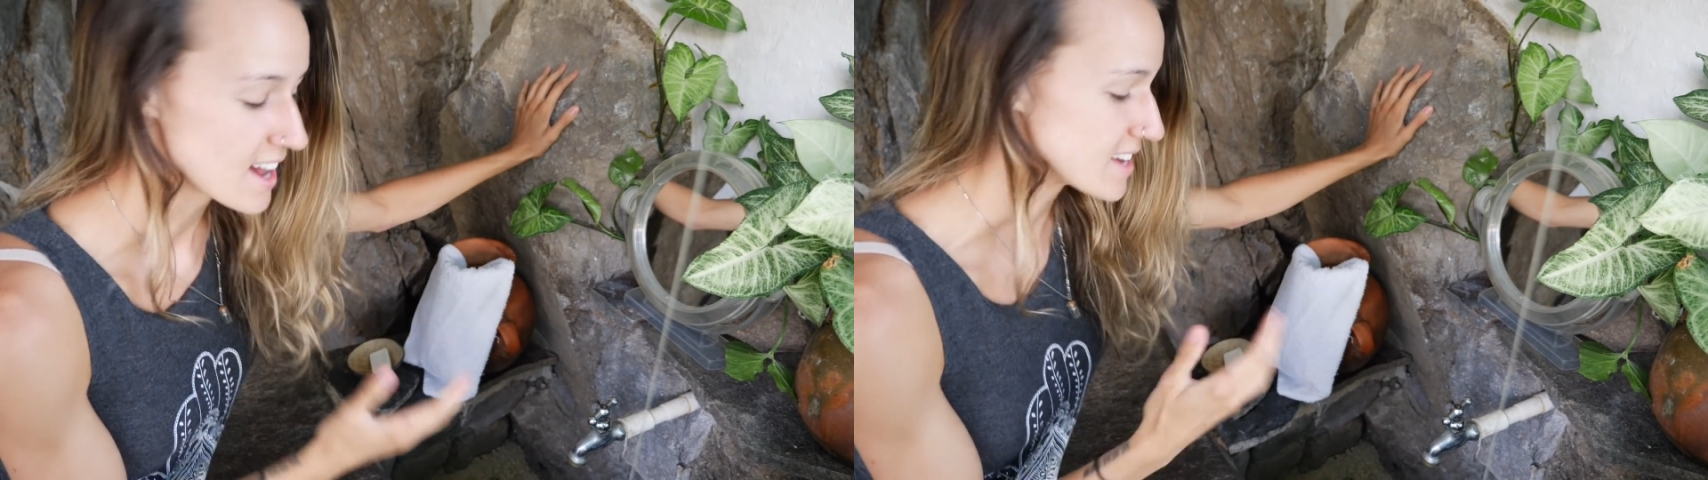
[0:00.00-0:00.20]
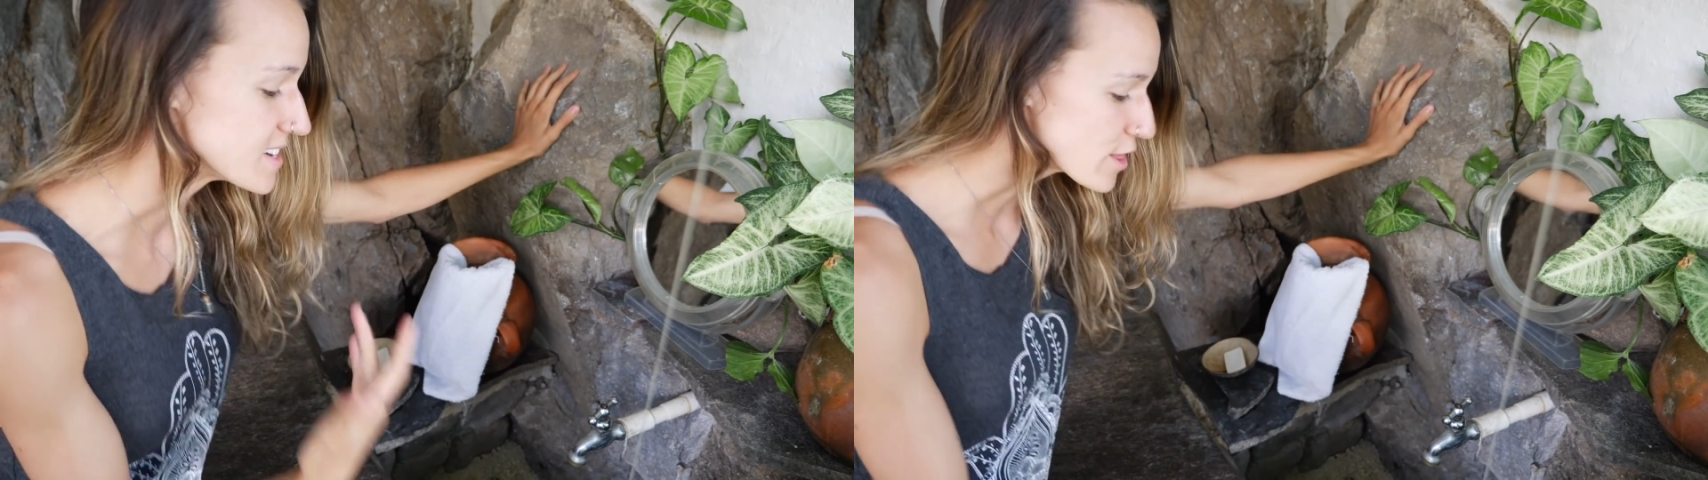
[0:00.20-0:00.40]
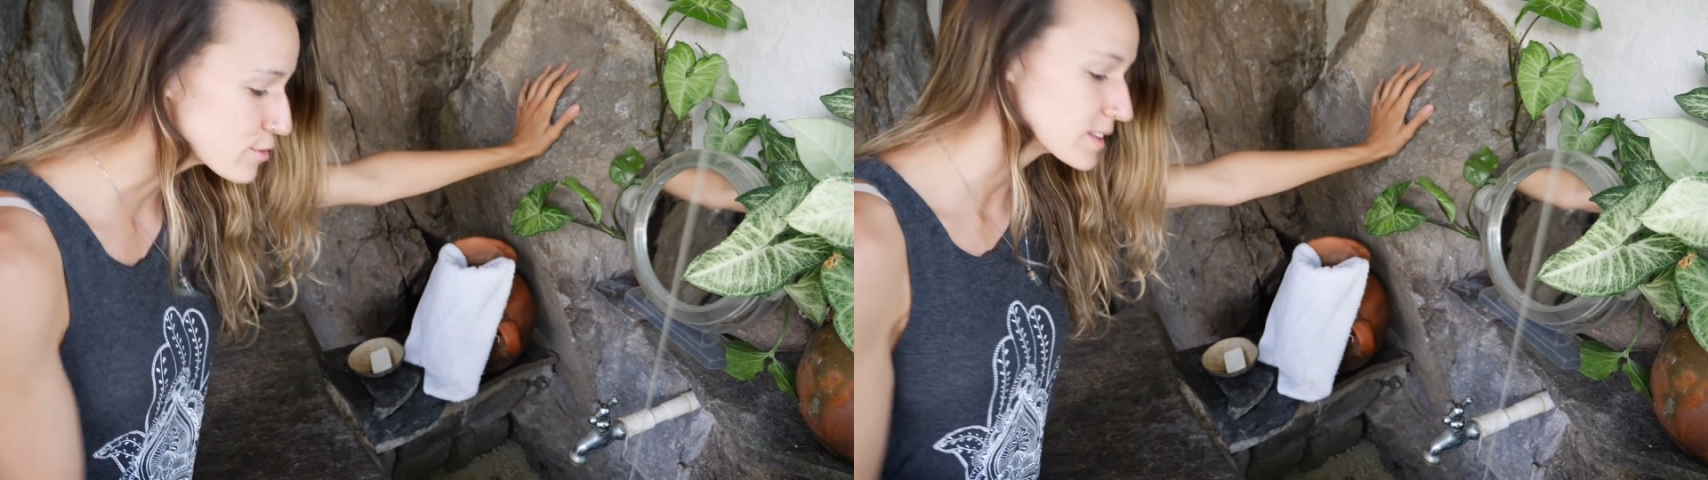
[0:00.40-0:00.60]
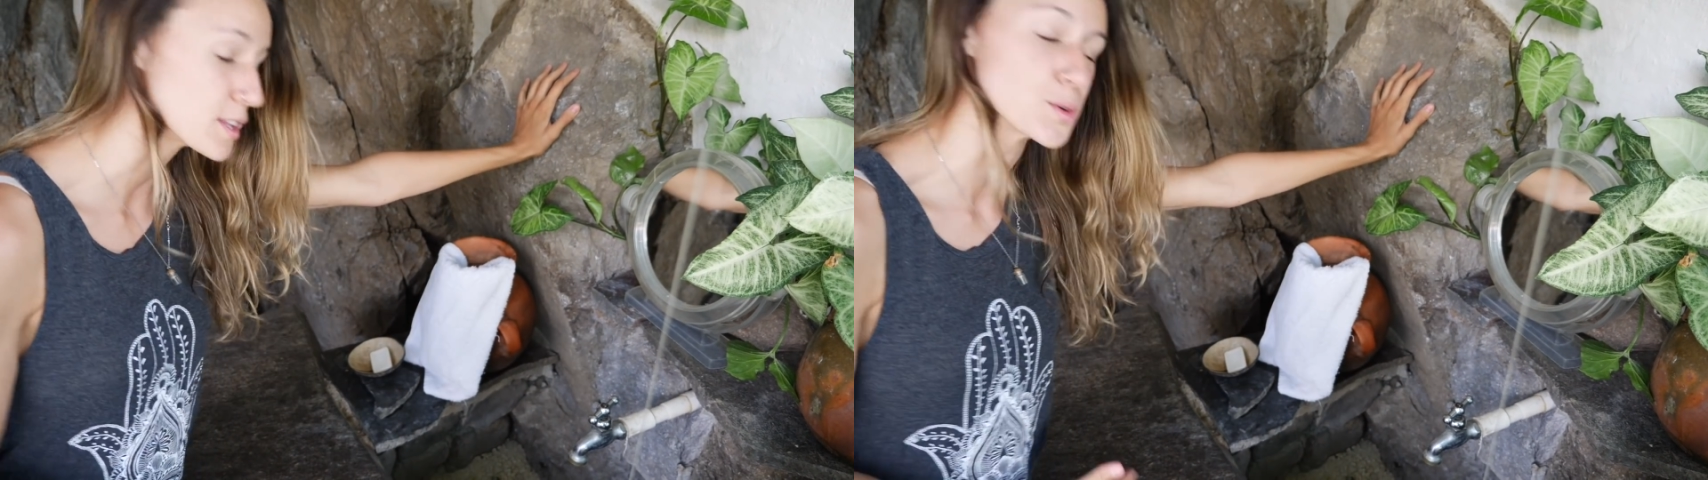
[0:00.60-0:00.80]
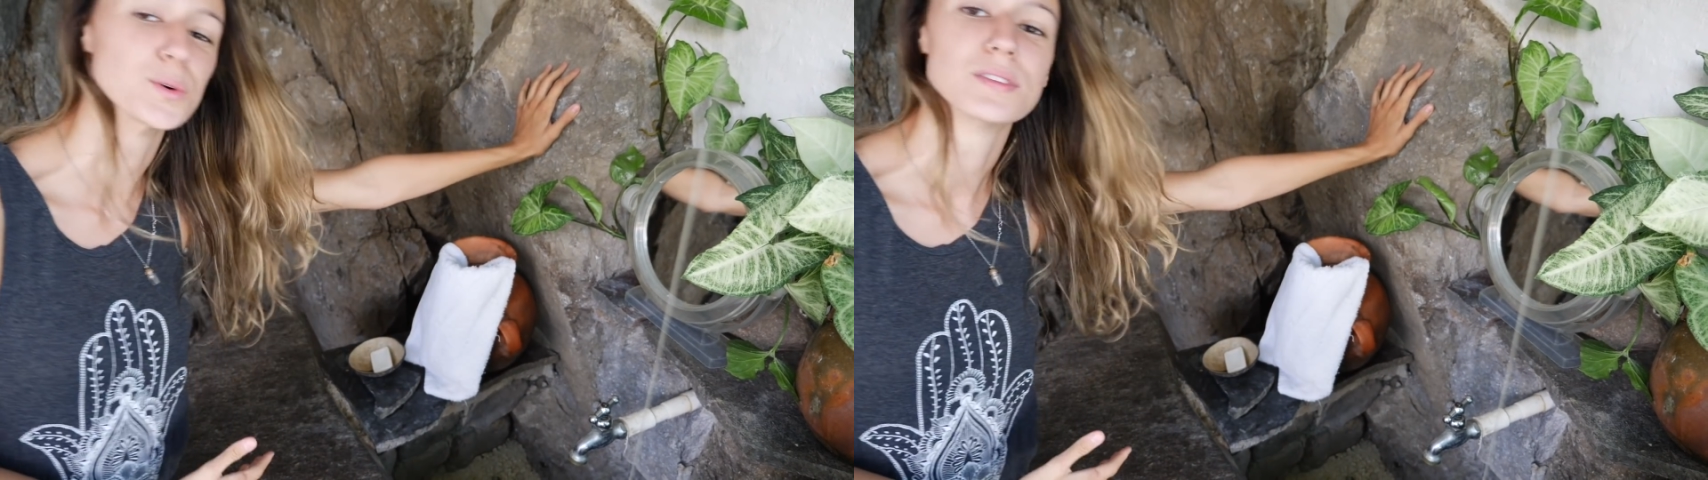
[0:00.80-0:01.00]
Another
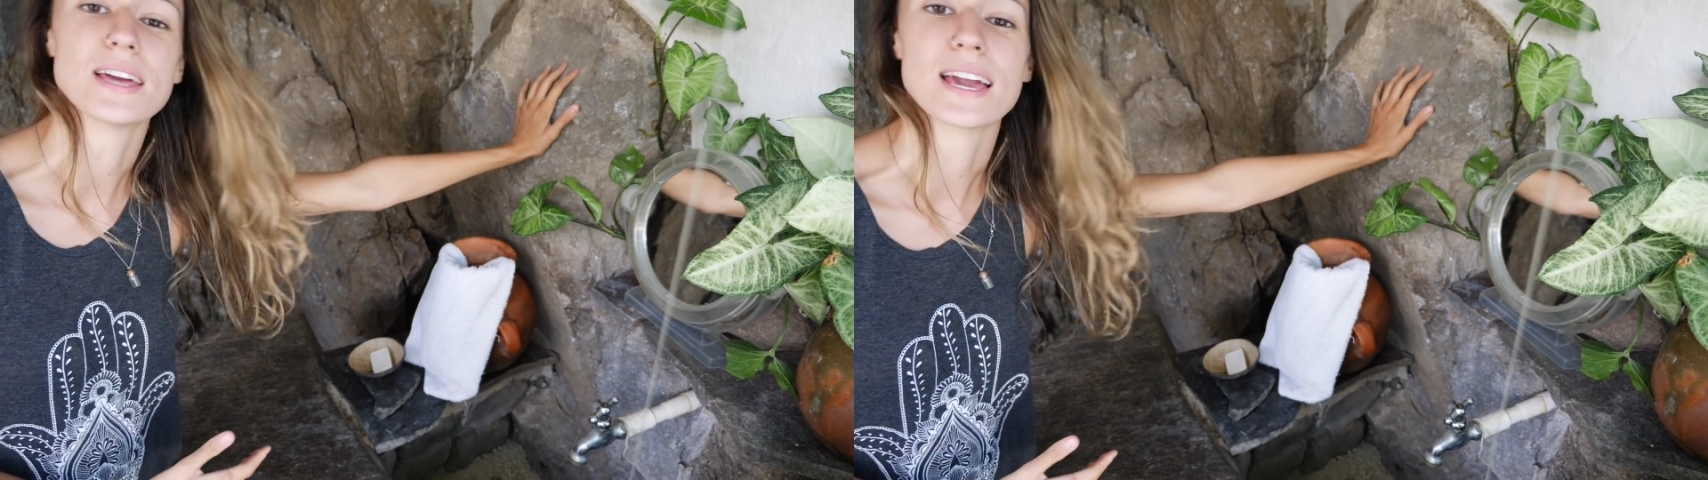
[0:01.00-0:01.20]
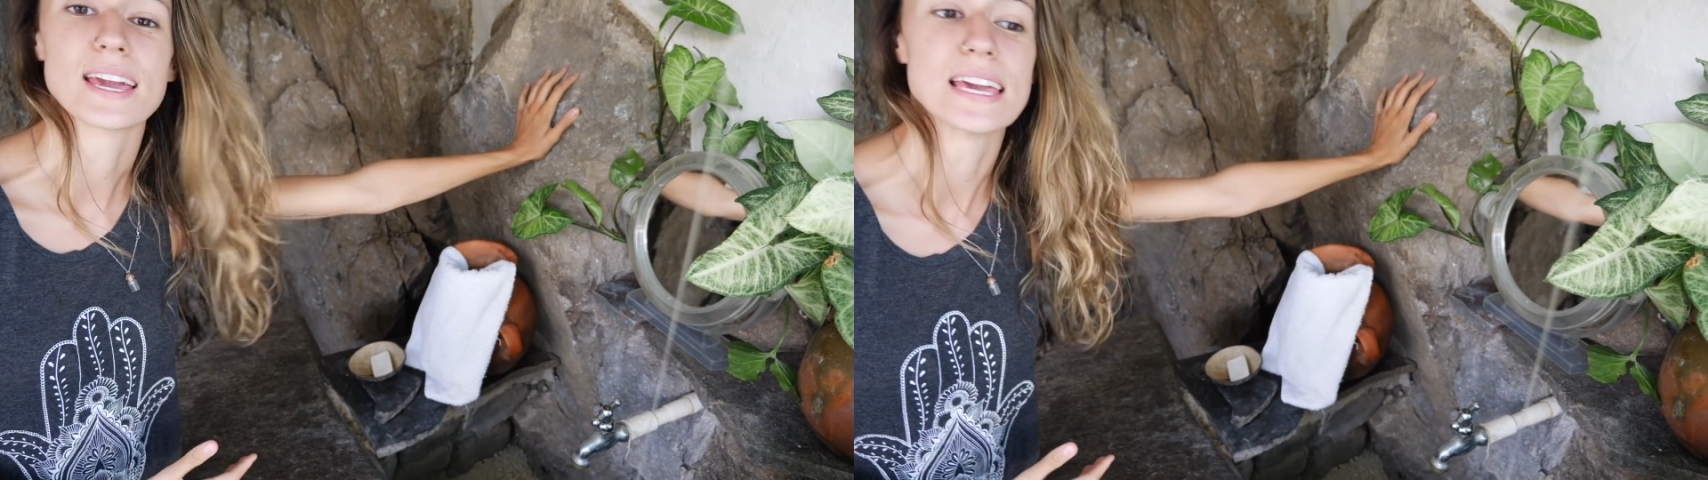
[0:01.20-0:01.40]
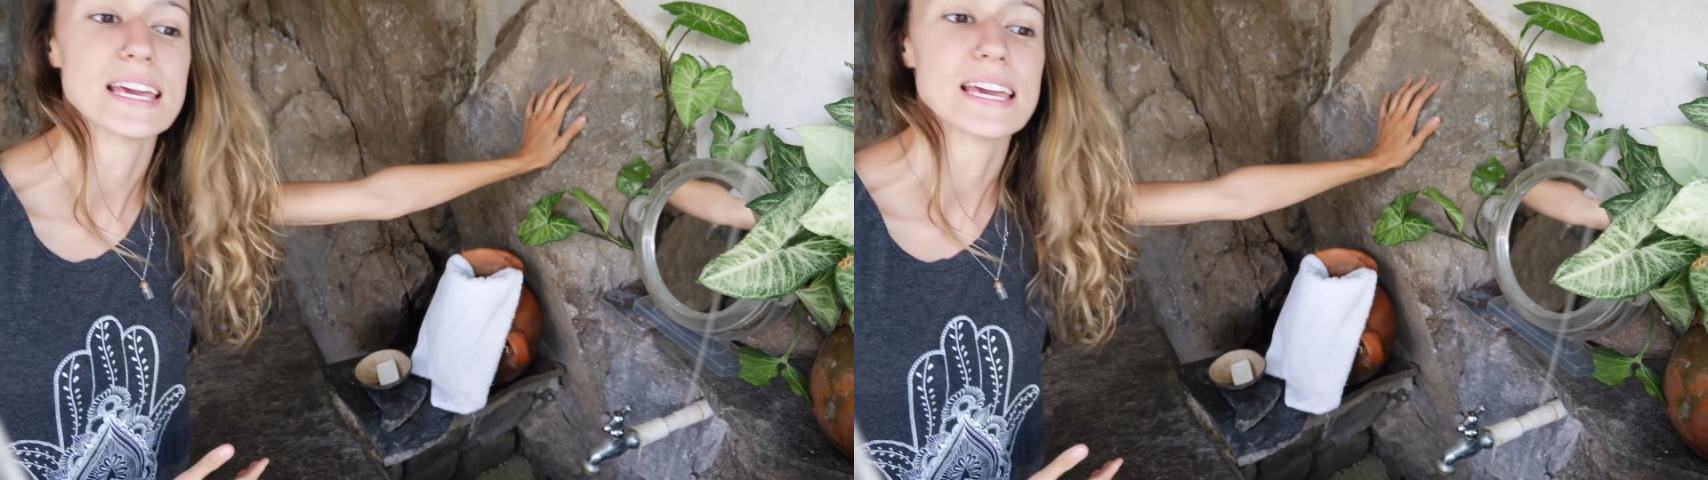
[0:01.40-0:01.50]
really cool thing